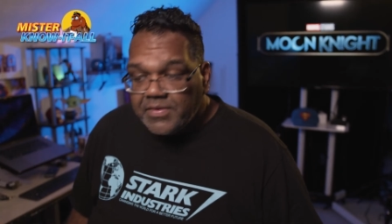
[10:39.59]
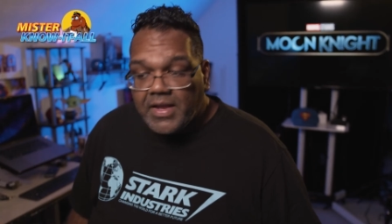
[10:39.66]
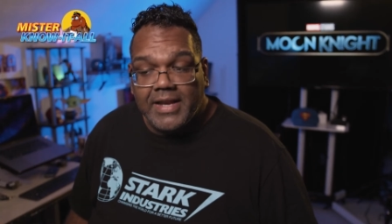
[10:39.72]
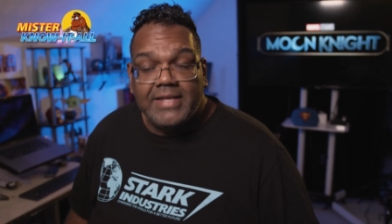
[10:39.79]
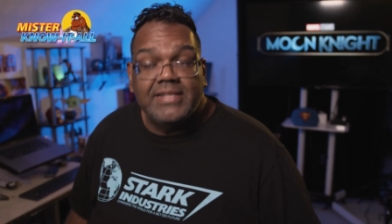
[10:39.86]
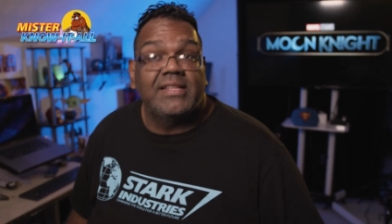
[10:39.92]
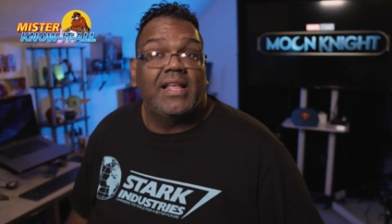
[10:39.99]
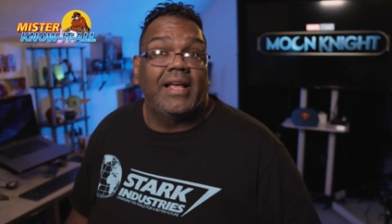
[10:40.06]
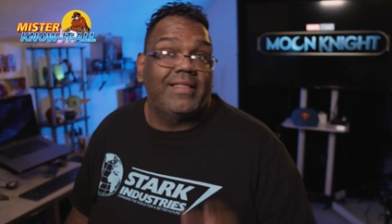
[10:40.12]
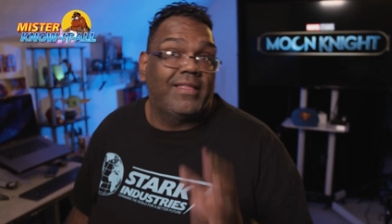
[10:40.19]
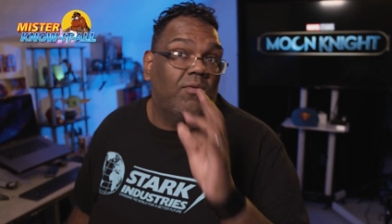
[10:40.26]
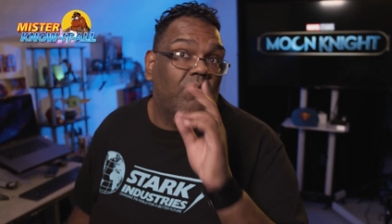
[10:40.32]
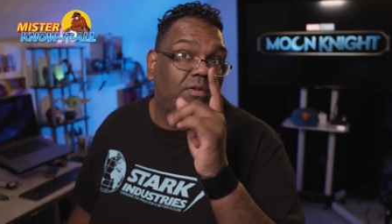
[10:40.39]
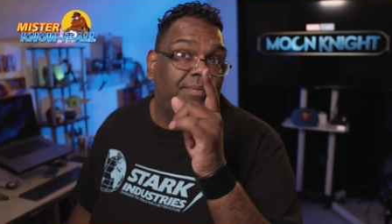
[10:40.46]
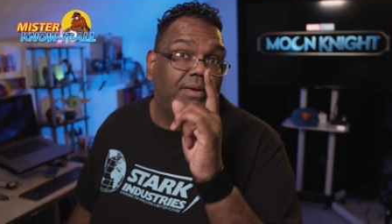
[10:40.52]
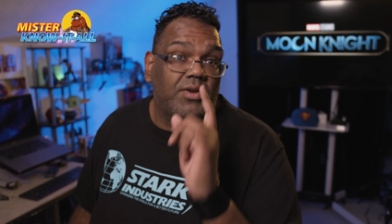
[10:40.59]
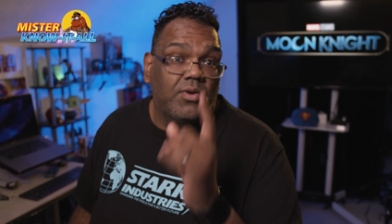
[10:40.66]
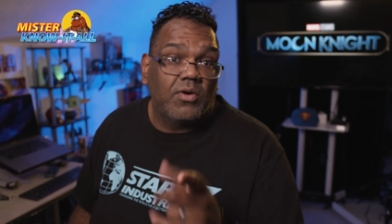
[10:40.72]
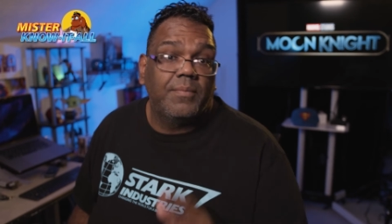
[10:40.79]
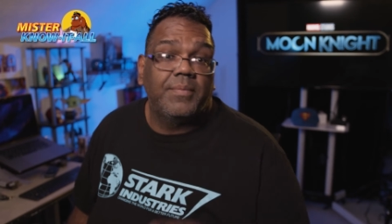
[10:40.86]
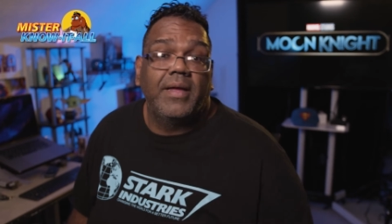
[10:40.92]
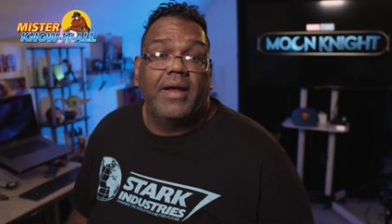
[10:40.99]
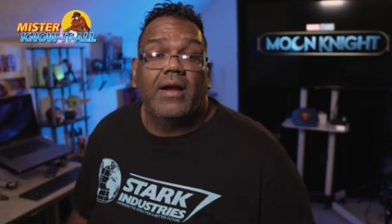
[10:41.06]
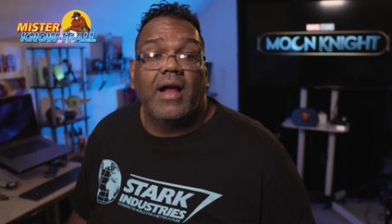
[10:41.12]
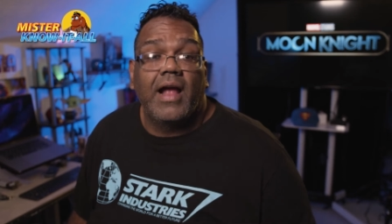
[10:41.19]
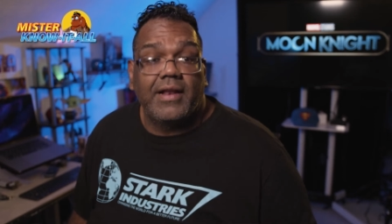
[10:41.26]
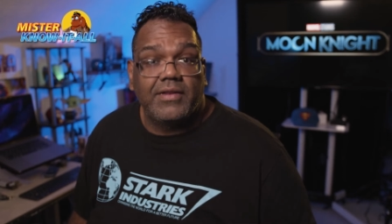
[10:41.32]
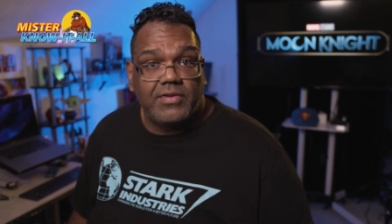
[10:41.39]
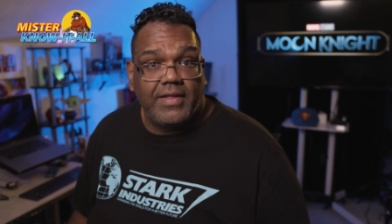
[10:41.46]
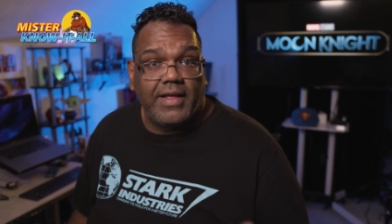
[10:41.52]
And he's like, there would have been a door up there,
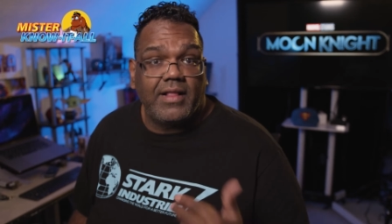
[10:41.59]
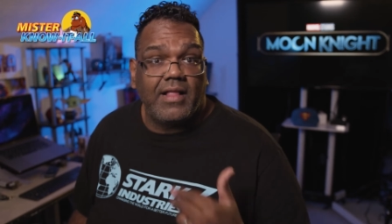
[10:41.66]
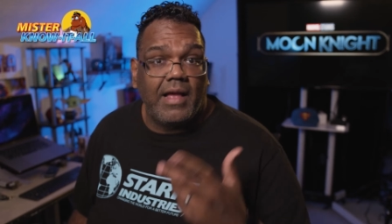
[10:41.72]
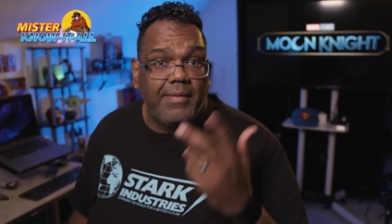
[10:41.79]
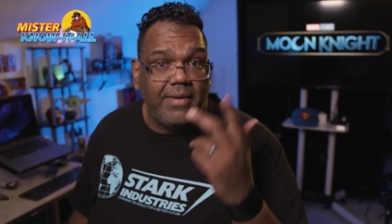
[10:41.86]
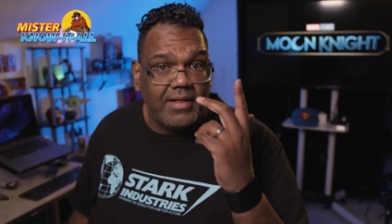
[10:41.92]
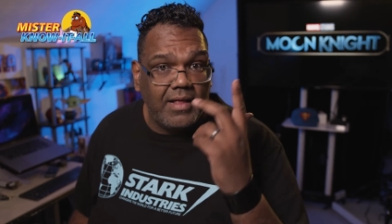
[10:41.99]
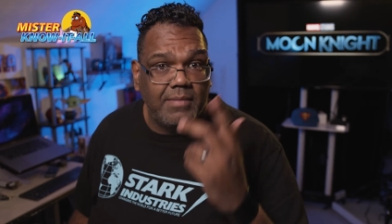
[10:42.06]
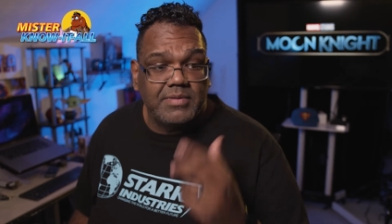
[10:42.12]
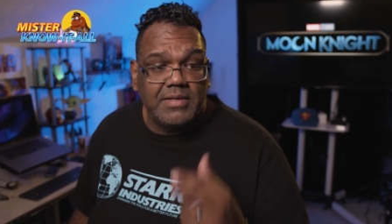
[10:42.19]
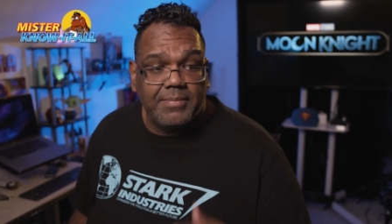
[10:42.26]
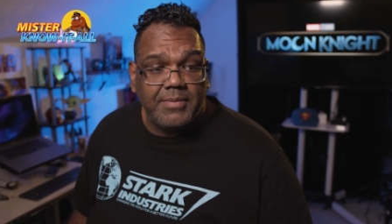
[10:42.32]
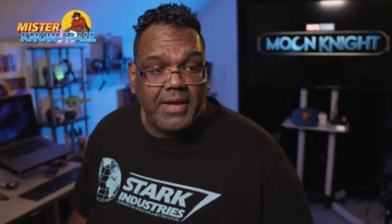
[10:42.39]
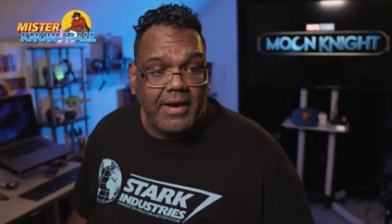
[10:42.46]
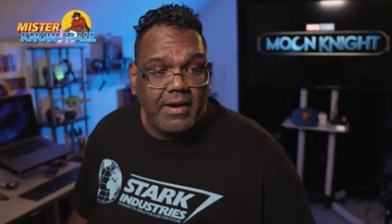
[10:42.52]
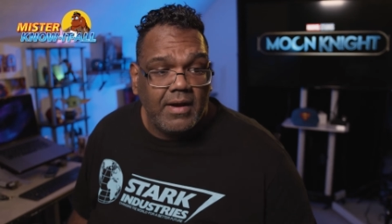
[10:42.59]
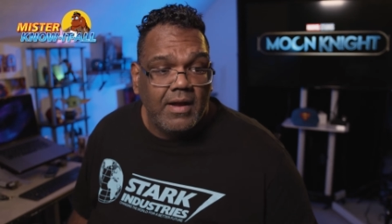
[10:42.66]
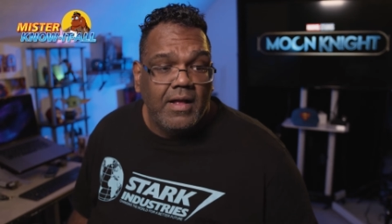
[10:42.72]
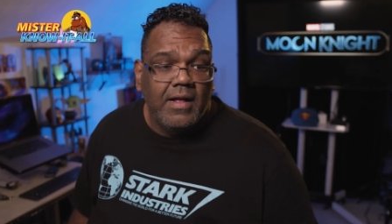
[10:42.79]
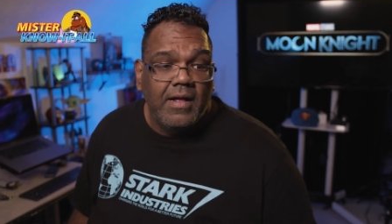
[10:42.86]
and so he climbs up there,